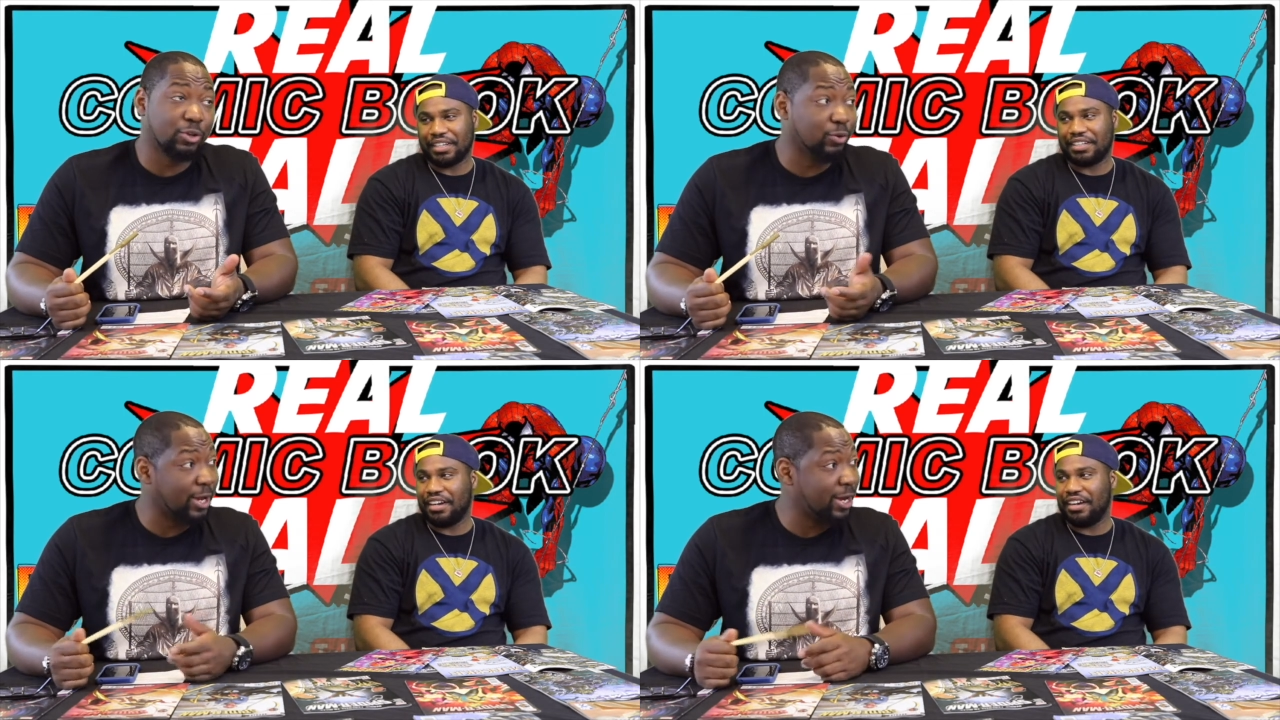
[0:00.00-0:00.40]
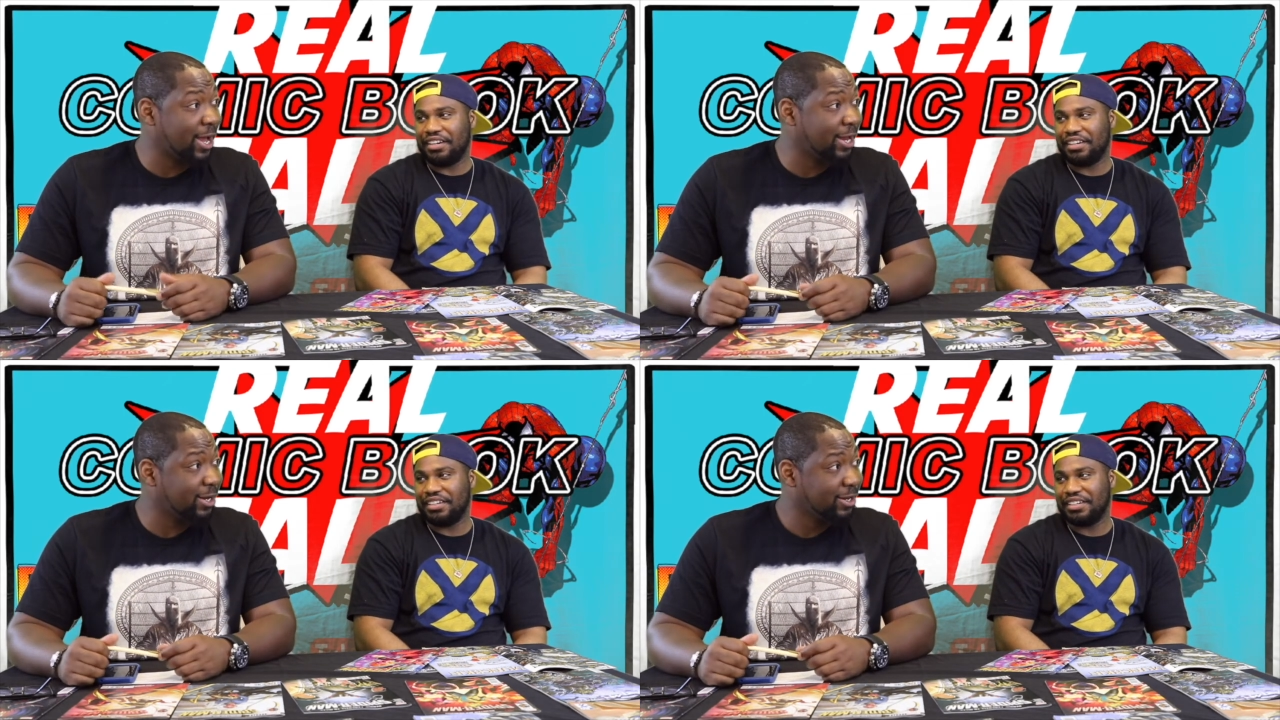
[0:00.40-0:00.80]
Speaker 1: like, do they
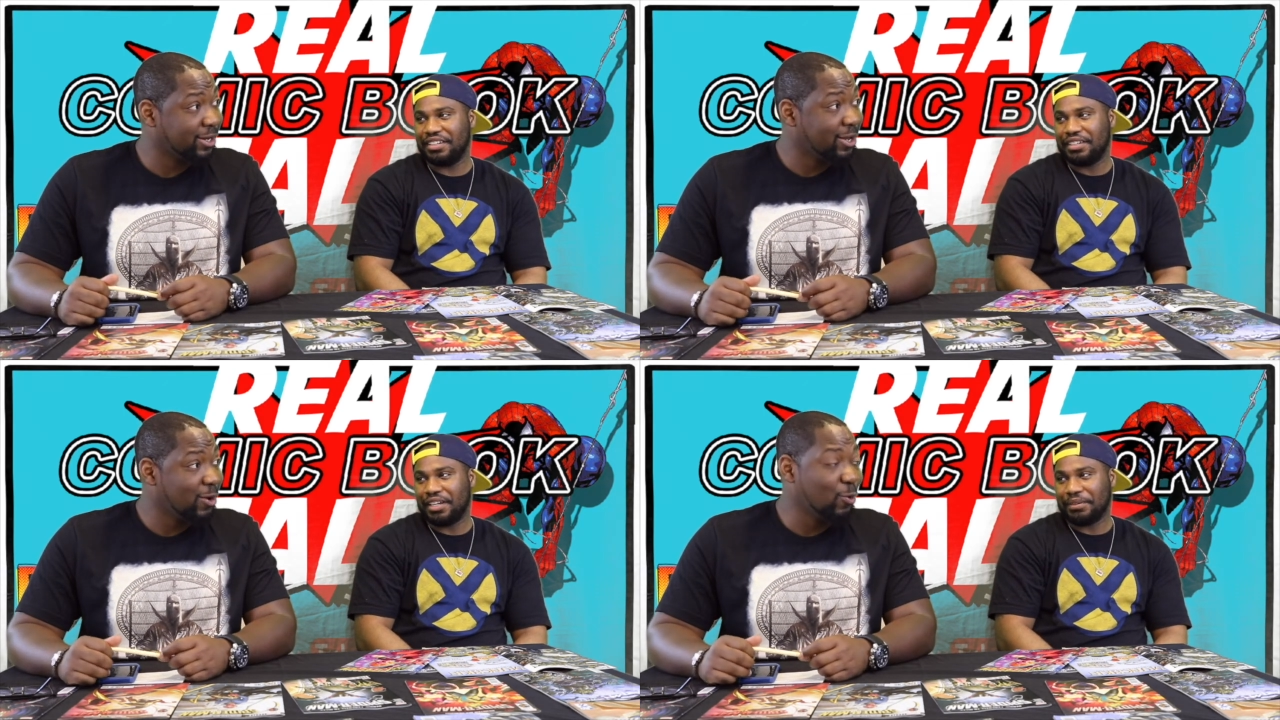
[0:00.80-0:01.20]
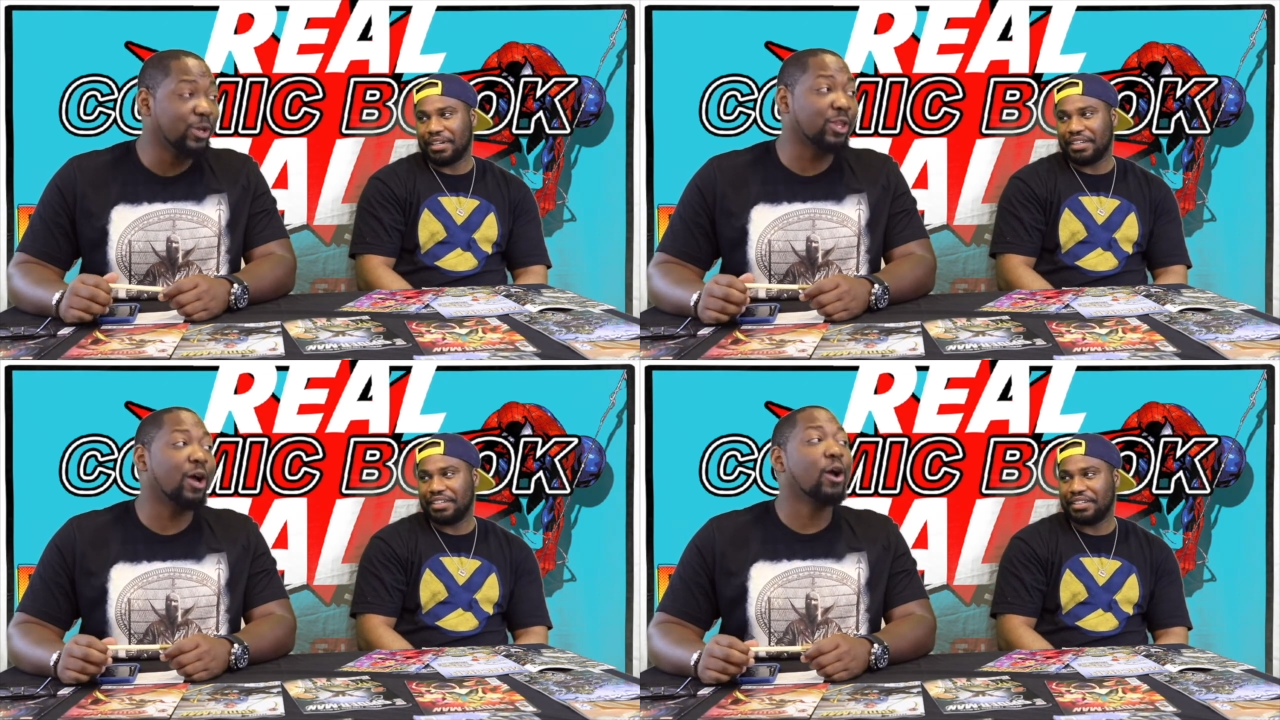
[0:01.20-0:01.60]
not?
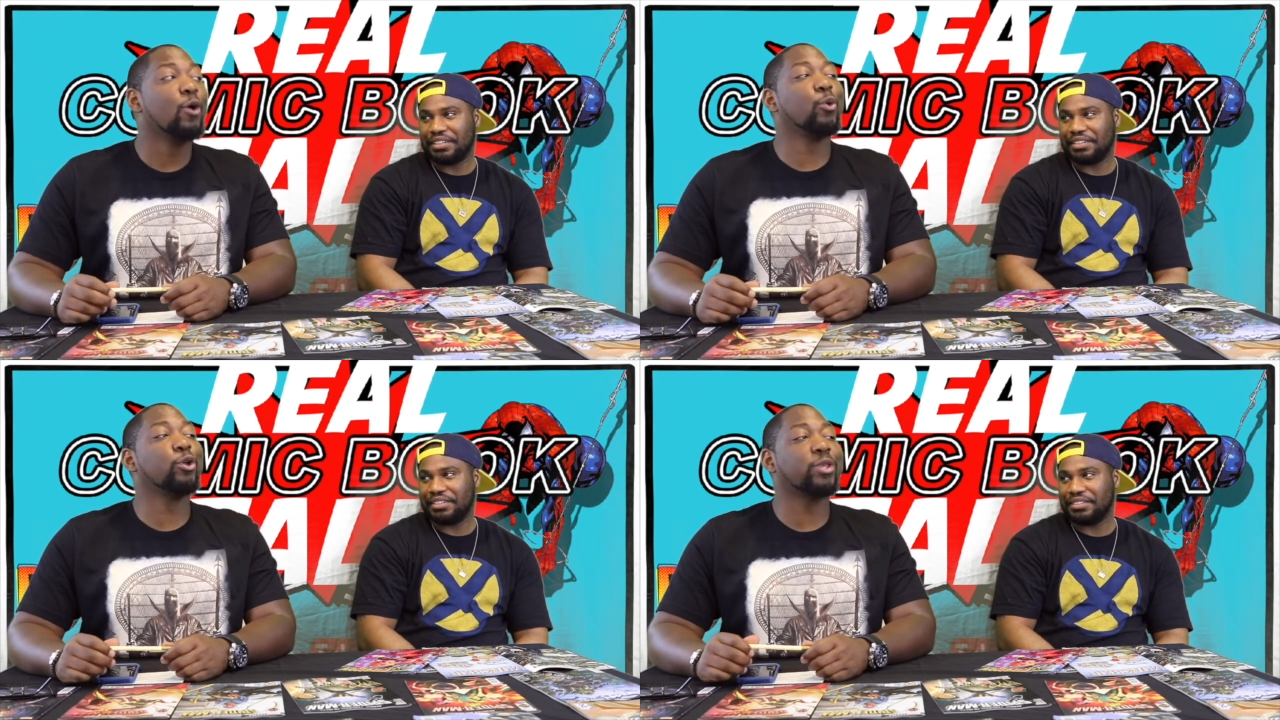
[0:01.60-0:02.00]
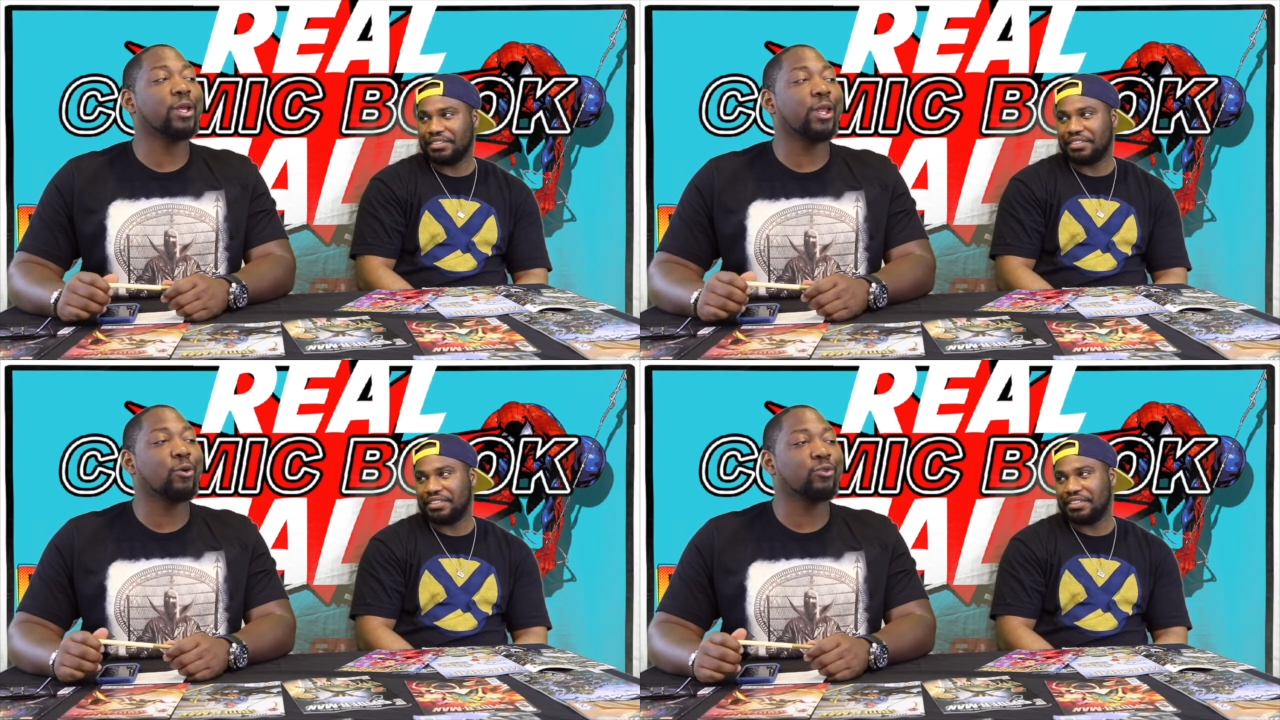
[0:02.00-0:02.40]
When's up? Uh, when you
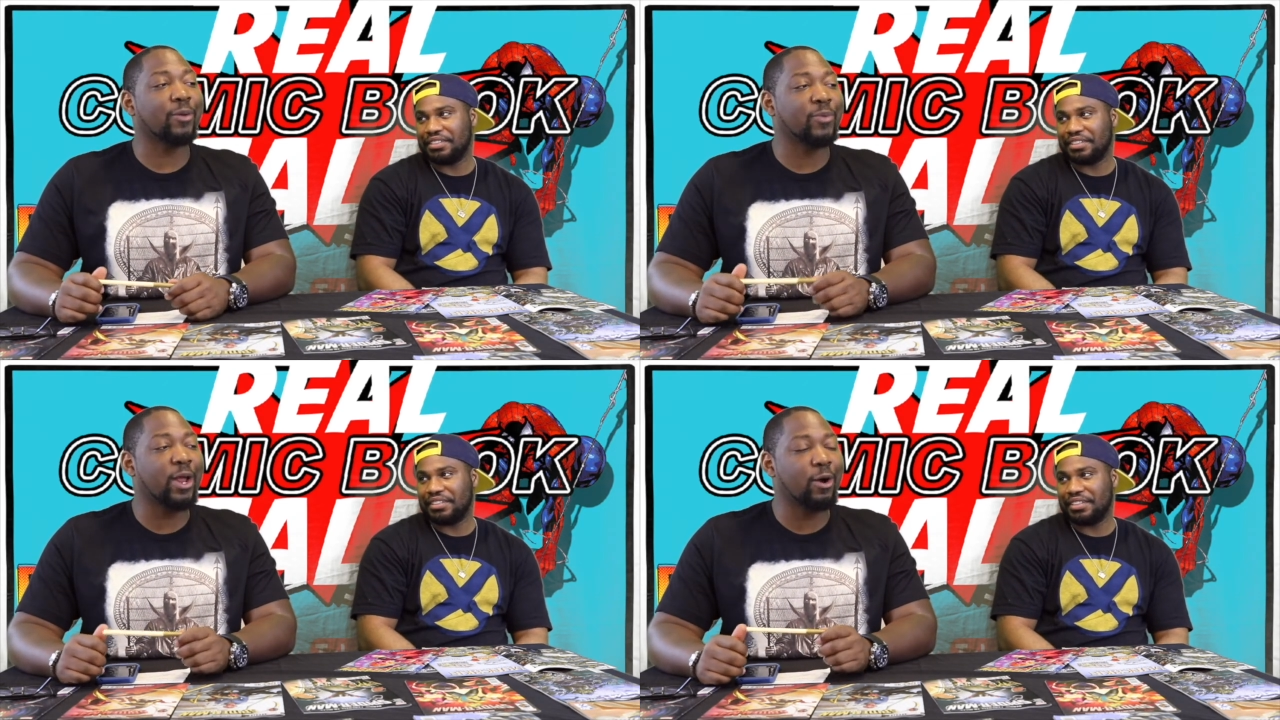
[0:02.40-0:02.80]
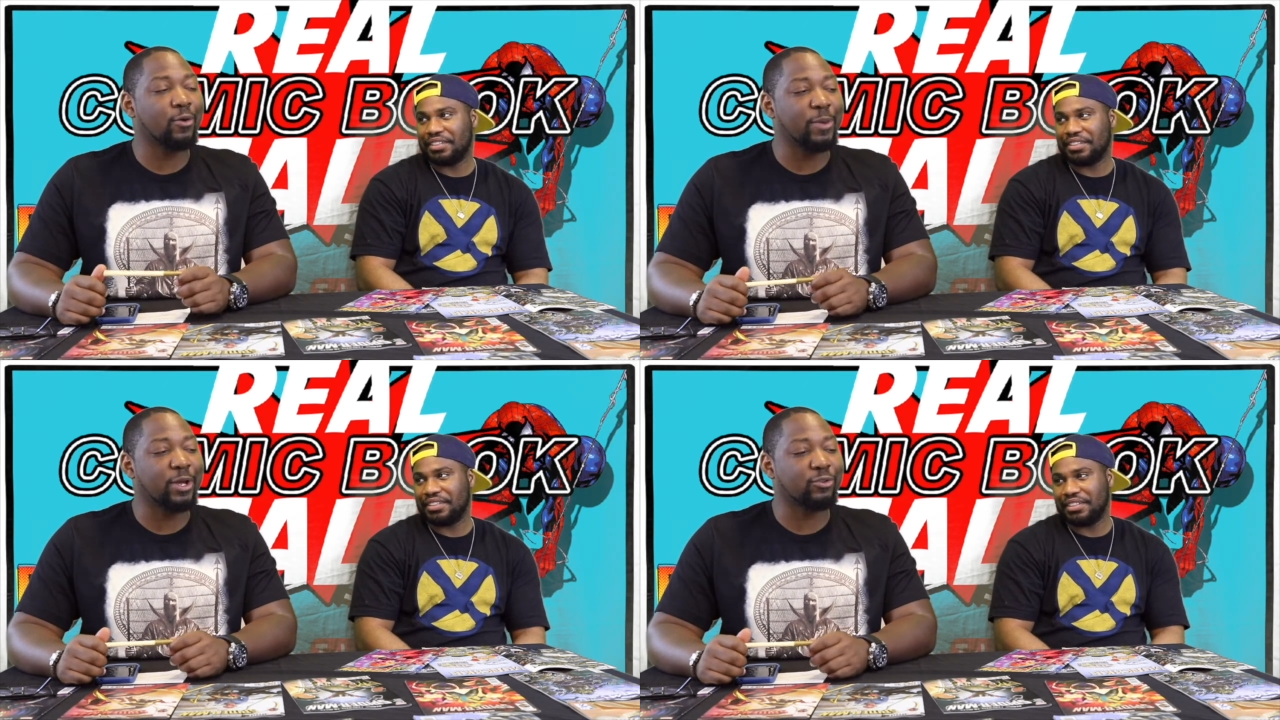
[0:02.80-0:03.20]
thinking they're gonna drop the
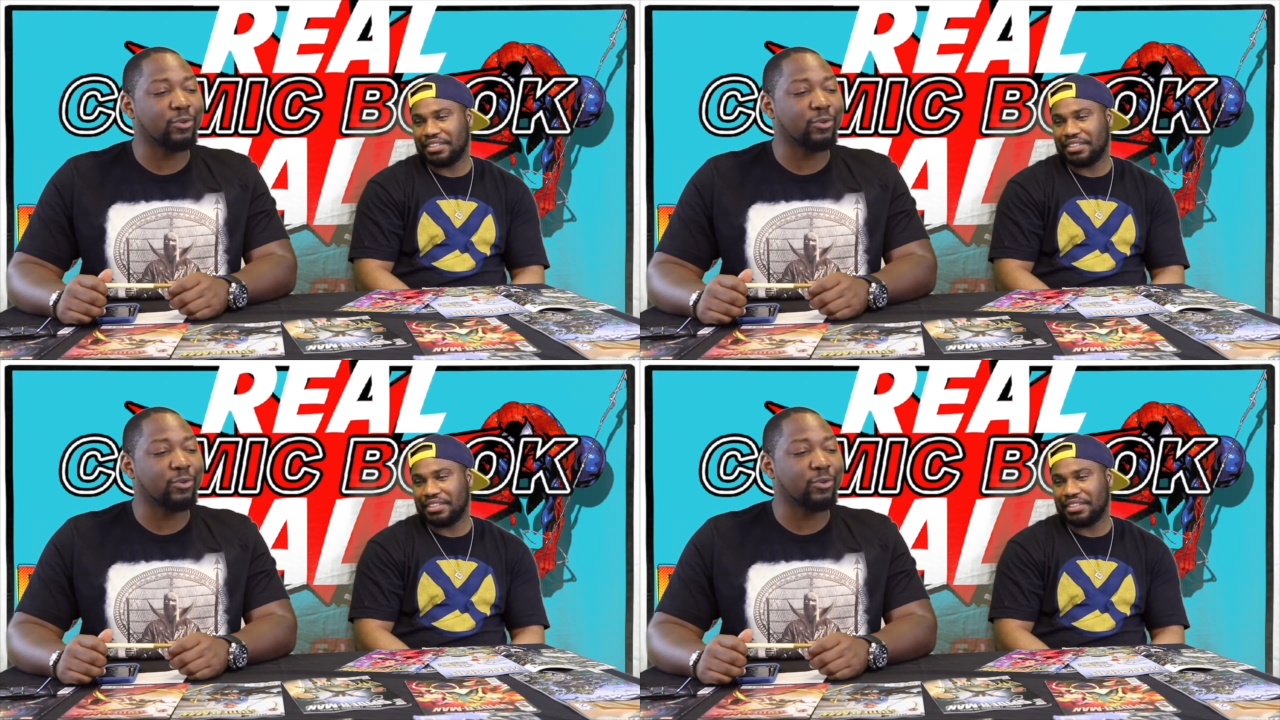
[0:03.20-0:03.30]
Aquaman